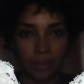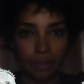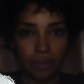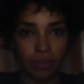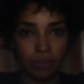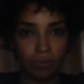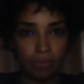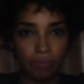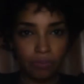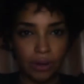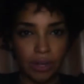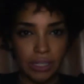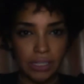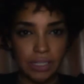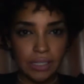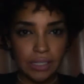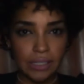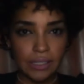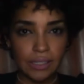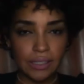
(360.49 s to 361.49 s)
the
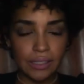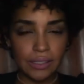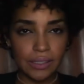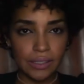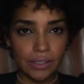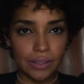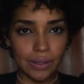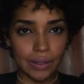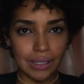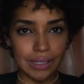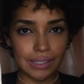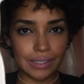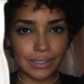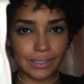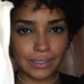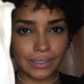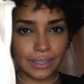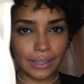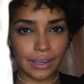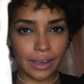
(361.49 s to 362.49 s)
front. So you can
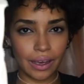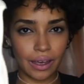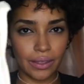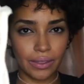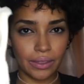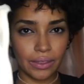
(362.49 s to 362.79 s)
see on